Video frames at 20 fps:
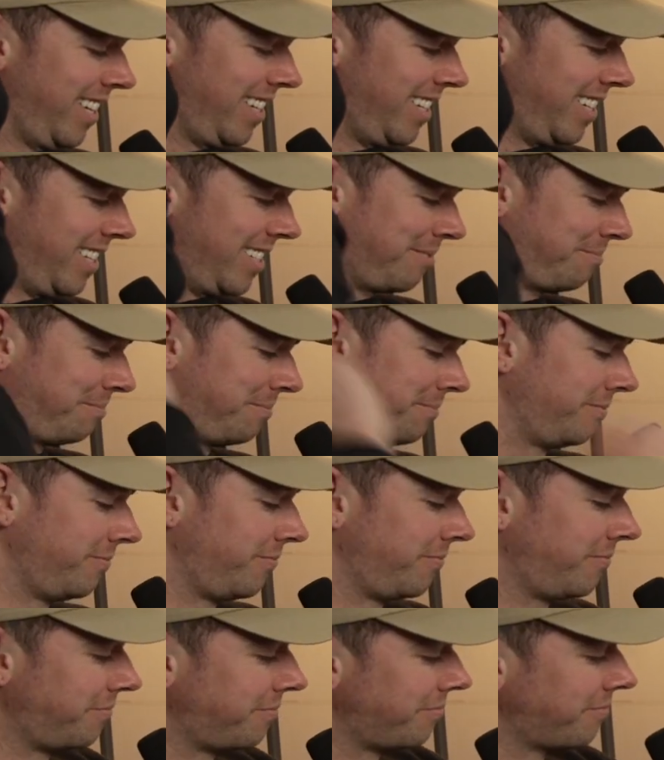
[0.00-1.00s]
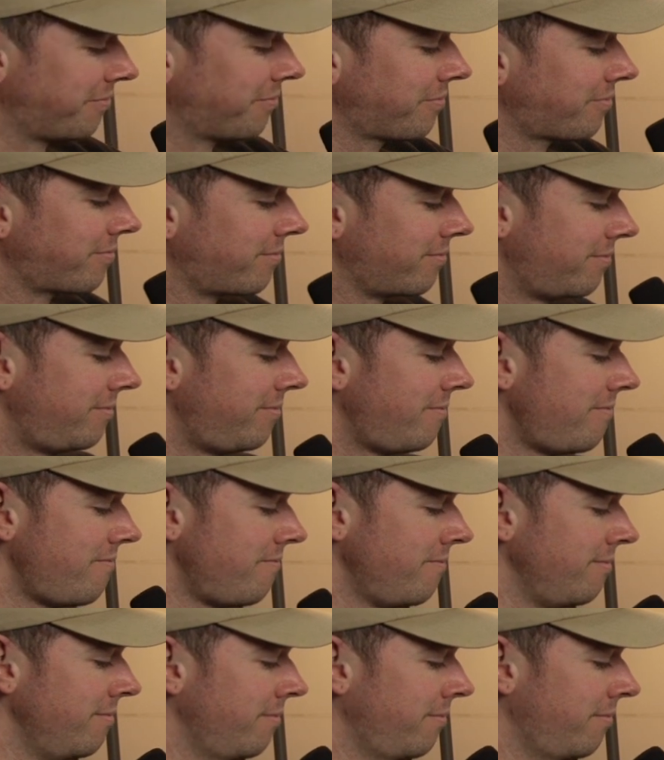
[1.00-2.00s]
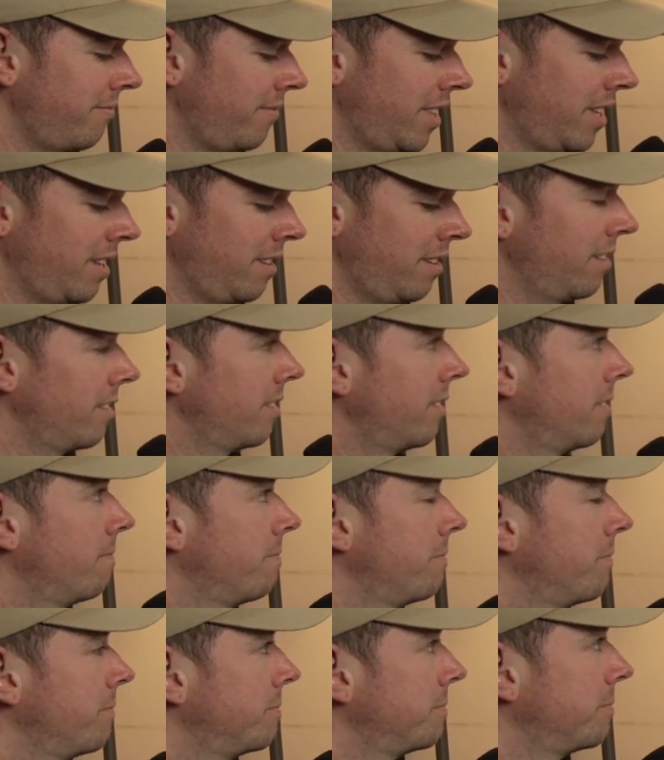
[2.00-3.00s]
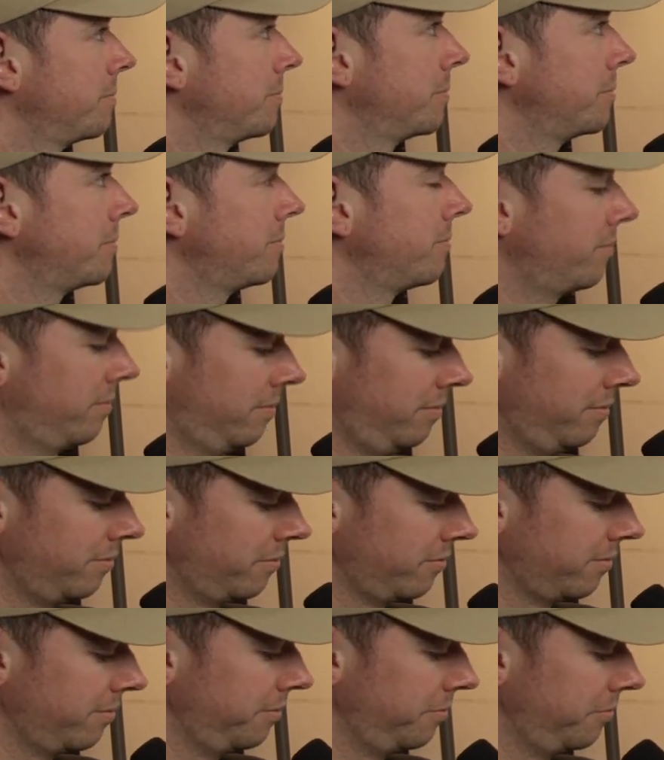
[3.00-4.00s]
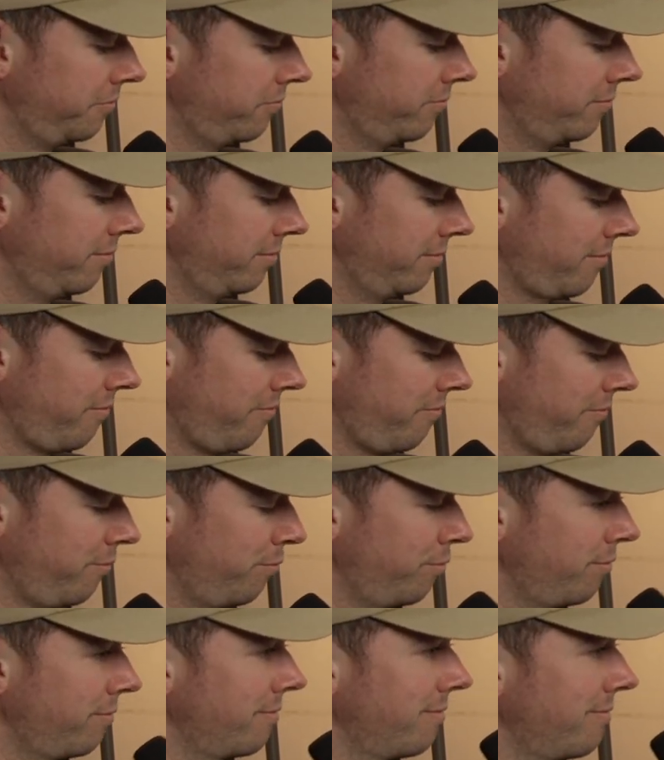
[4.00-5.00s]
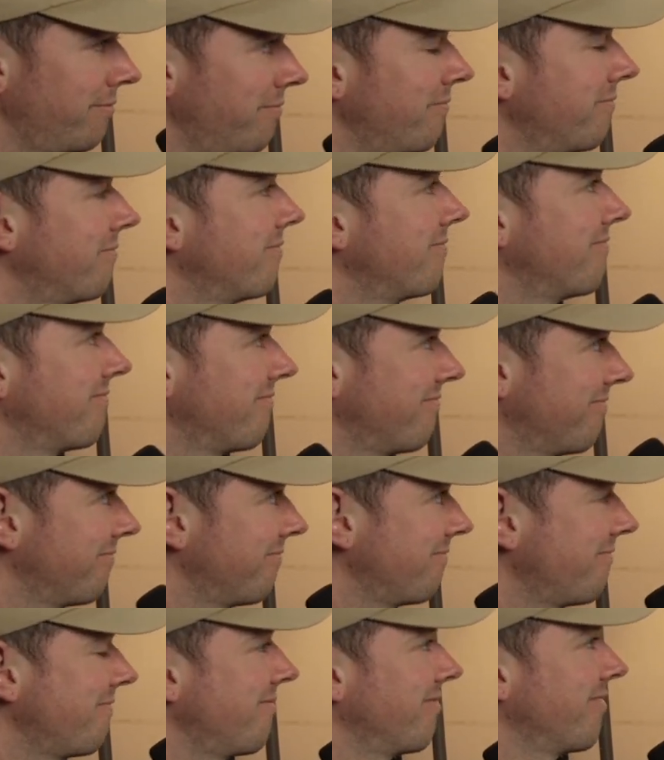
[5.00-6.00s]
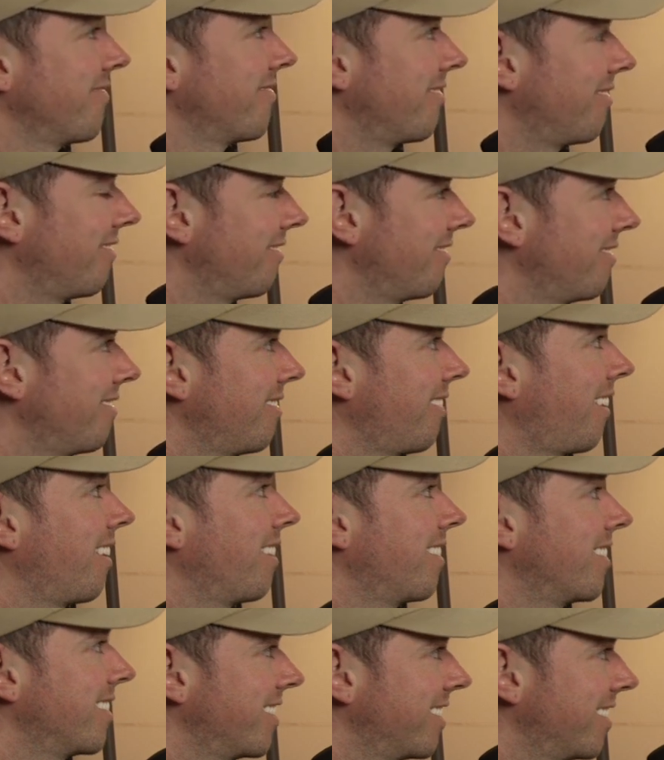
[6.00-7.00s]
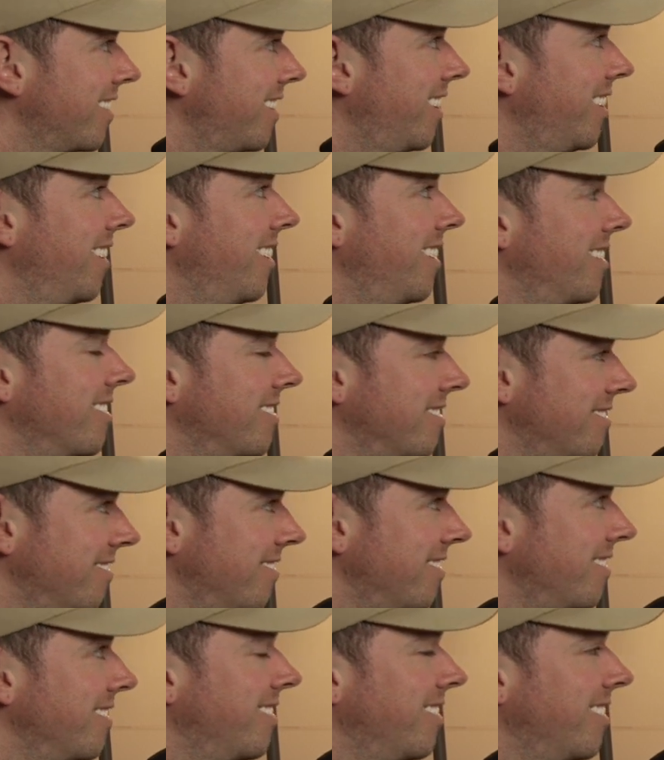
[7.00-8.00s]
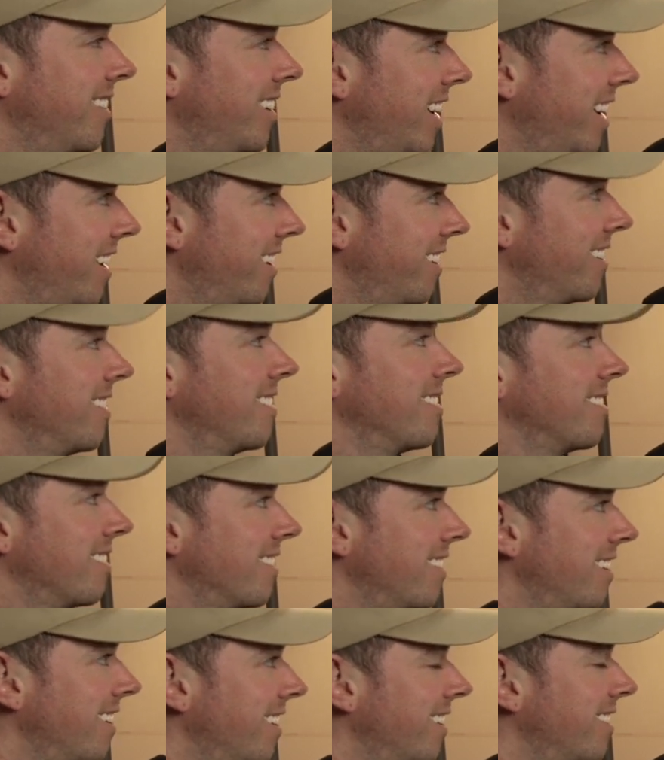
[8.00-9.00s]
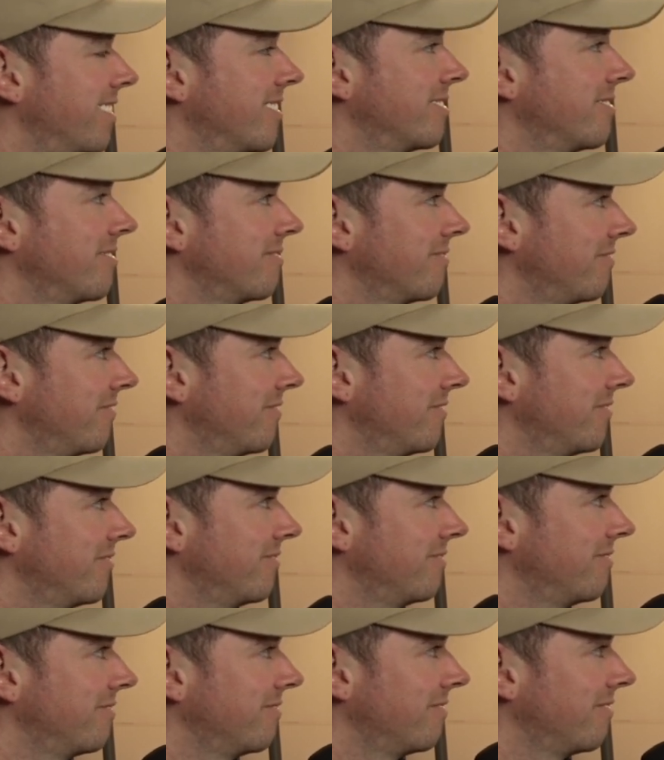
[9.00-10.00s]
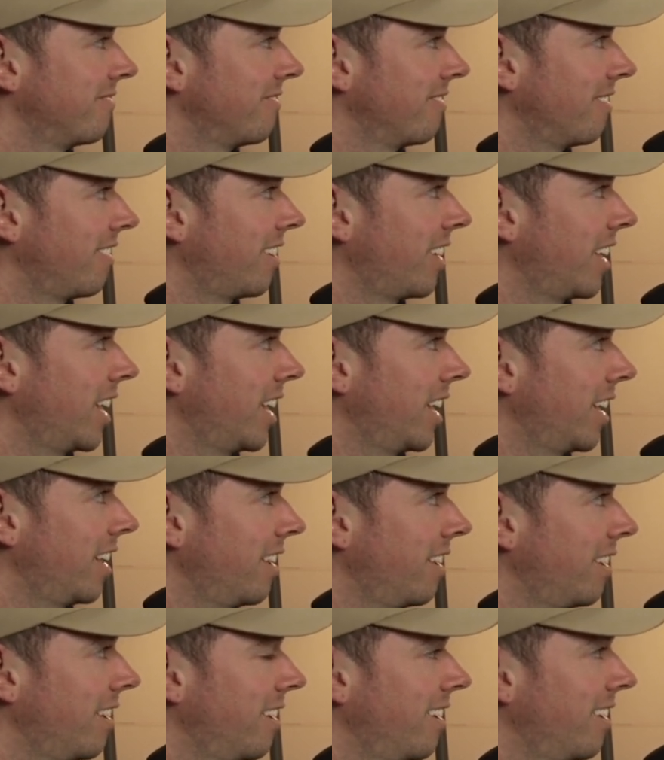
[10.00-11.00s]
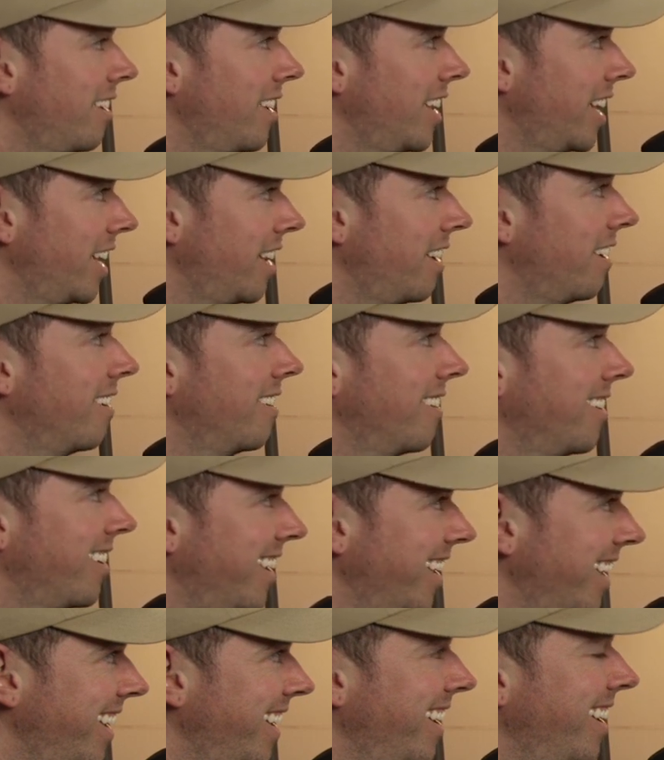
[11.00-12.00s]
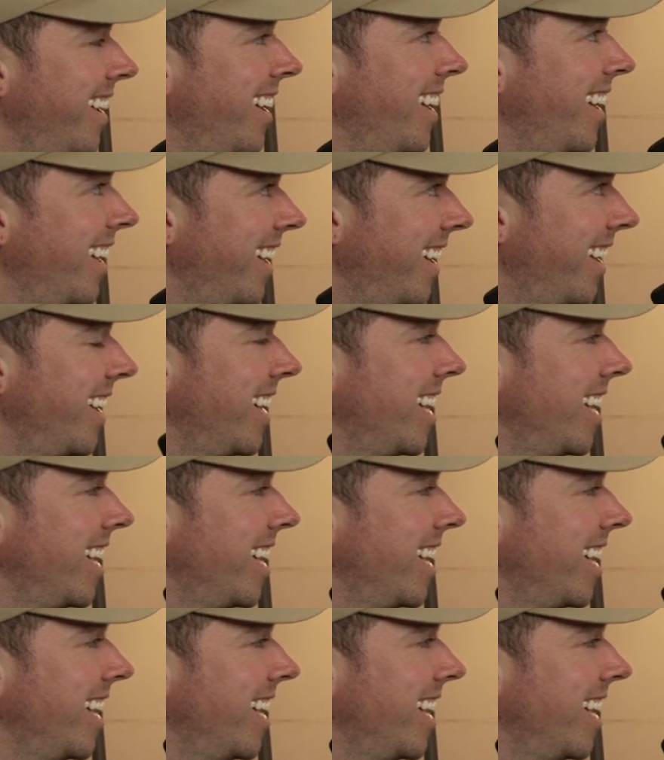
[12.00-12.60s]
essentially CoffeeZilla's new video, he just lays out his whole scam in black and white to one of these pump and dump crypto guys. Like literally in the contract has it written, "You are the butt of this joke."